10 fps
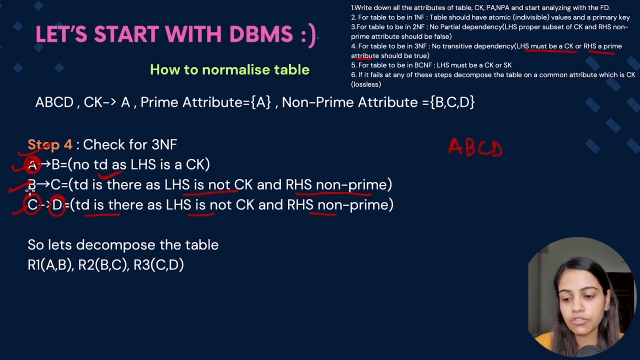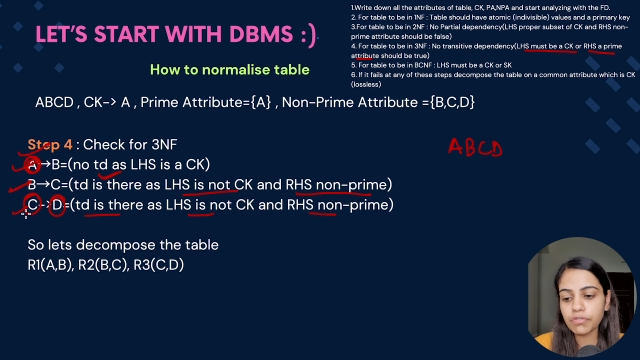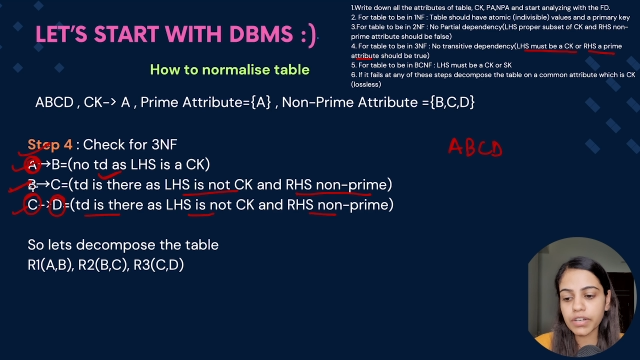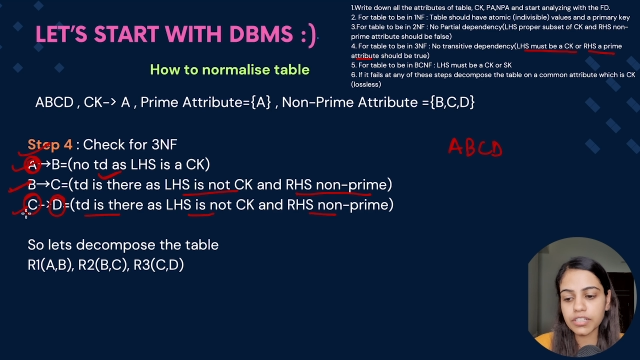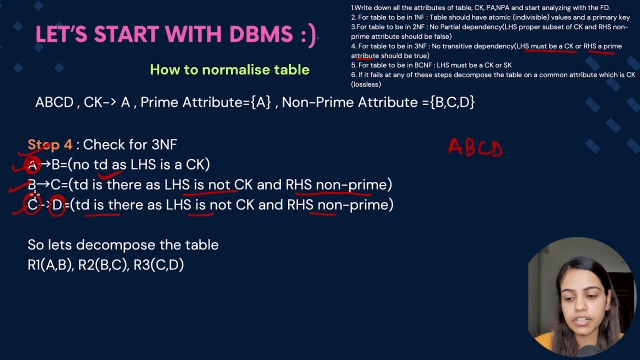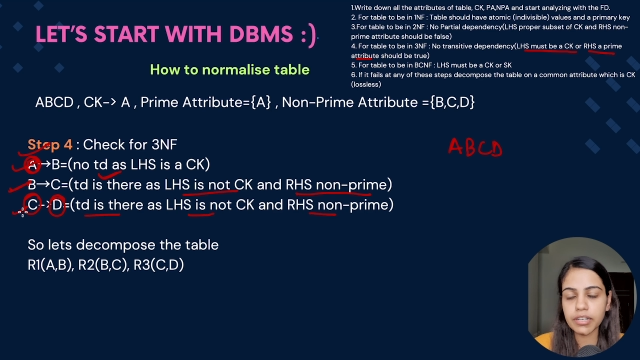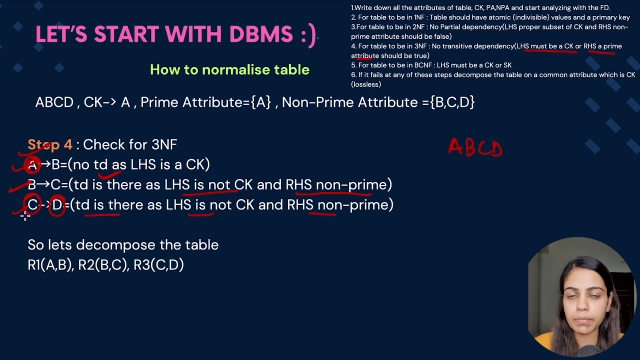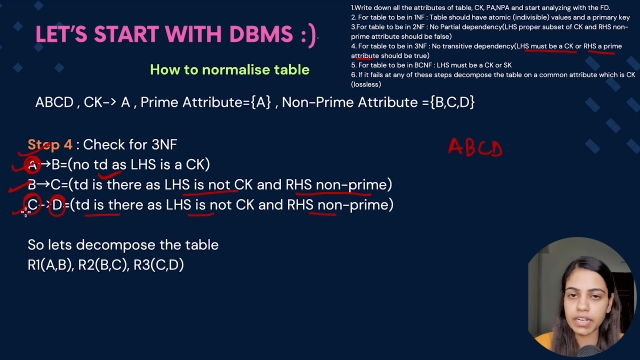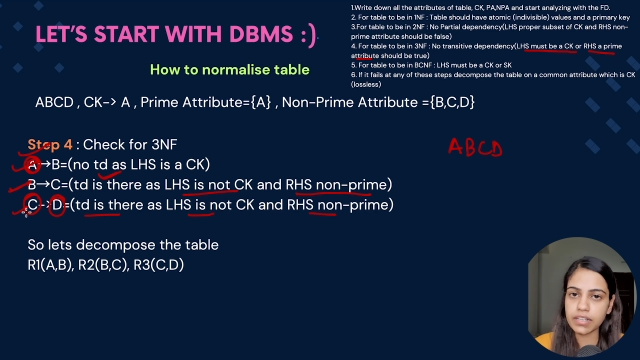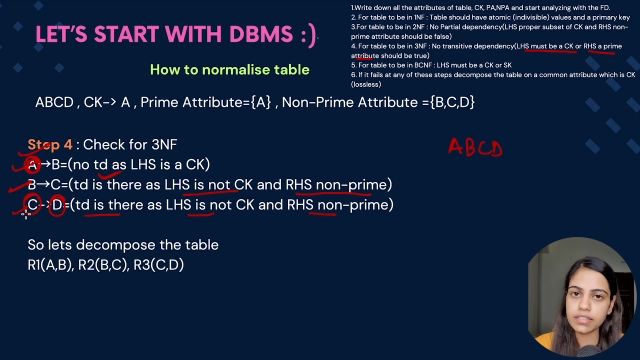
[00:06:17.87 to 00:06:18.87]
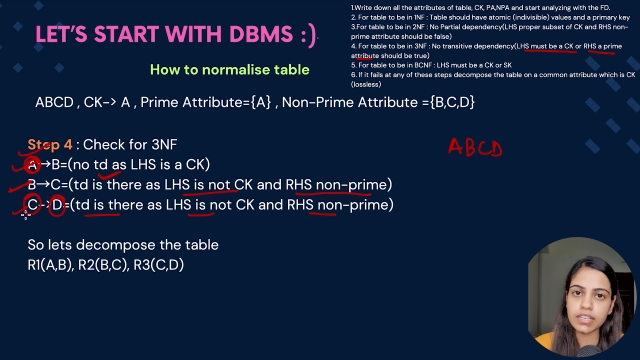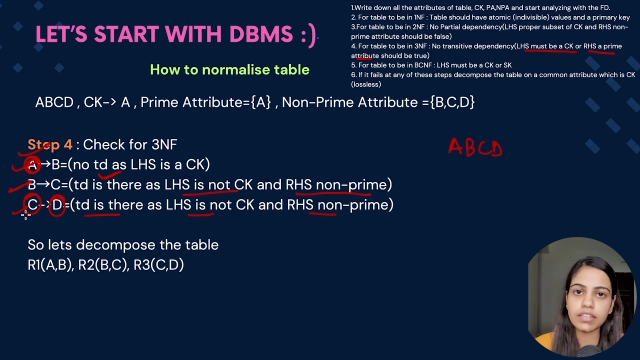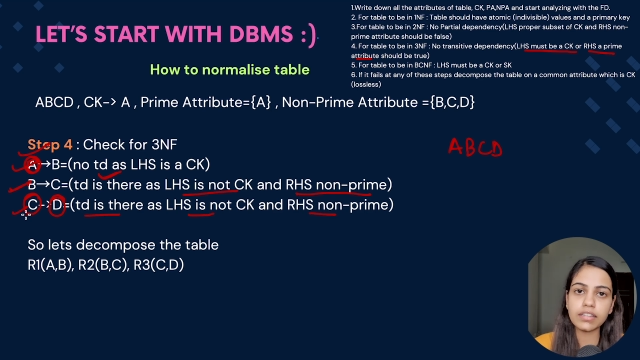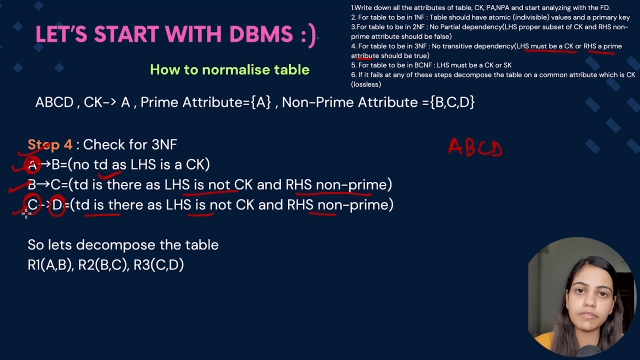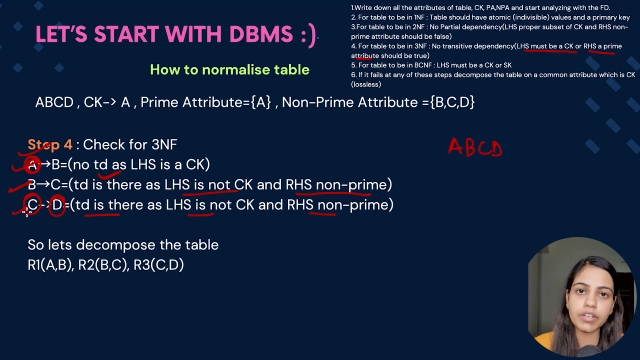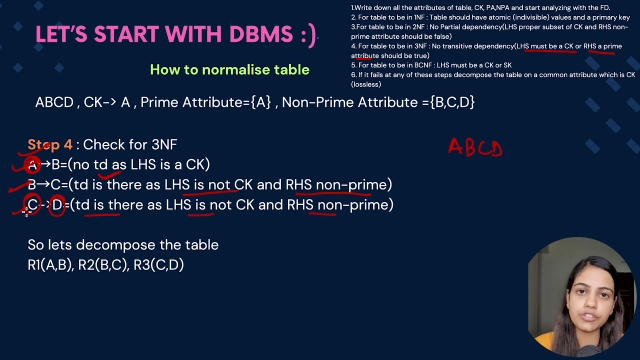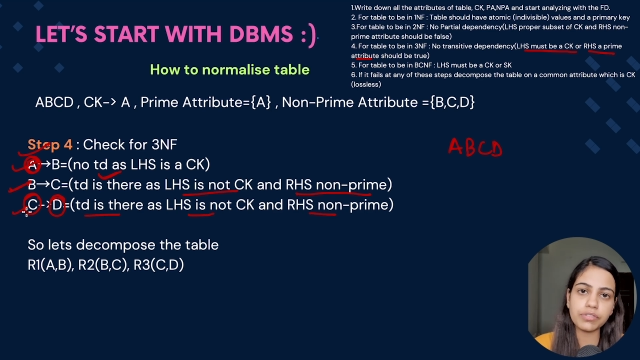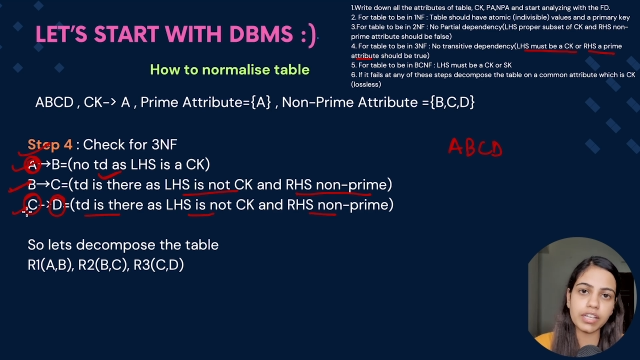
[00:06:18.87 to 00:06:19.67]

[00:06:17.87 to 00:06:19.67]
two functional dependency in which